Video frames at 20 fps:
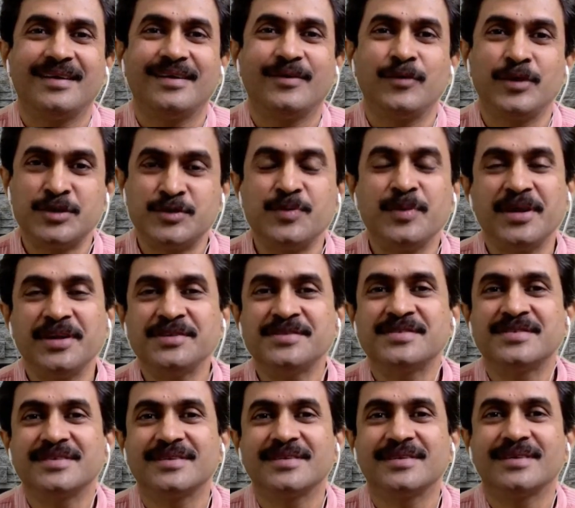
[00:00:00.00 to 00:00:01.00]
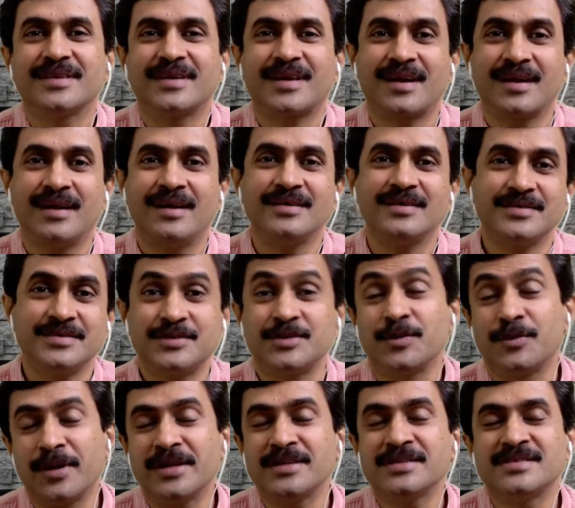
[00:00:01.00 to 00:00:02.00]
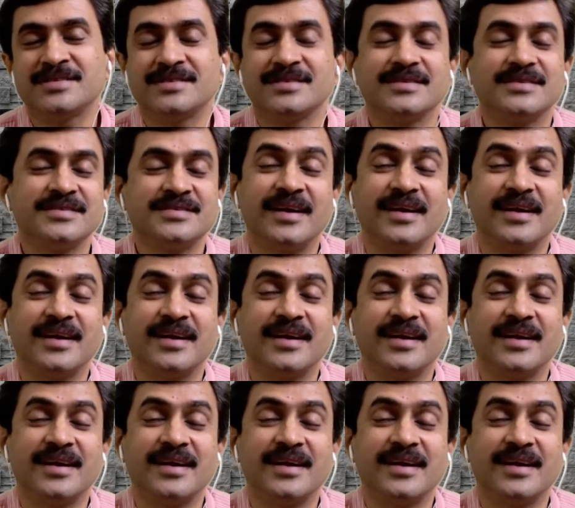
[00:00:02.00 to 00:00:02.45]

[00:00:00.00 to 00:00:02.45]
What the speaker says: which means students